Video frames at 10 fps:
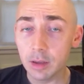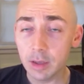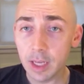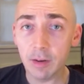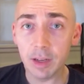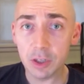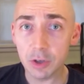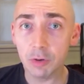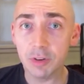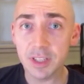hearing
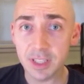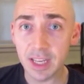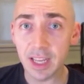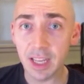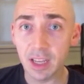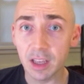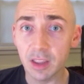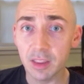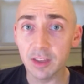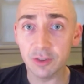children sing
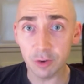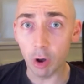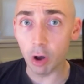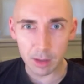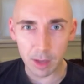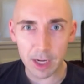this song?